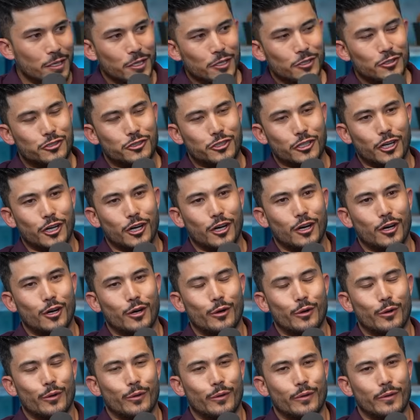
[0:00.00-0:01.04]

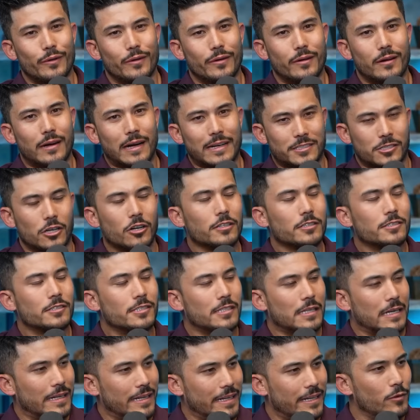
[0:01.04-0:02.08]
So I started
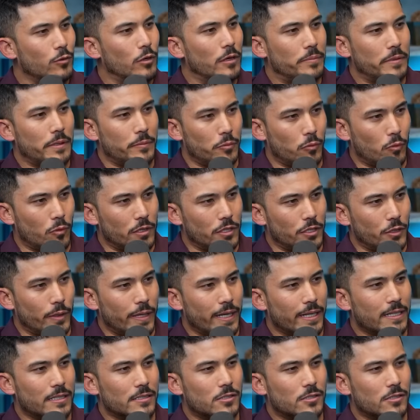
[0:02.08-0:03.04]
studying what people were doing,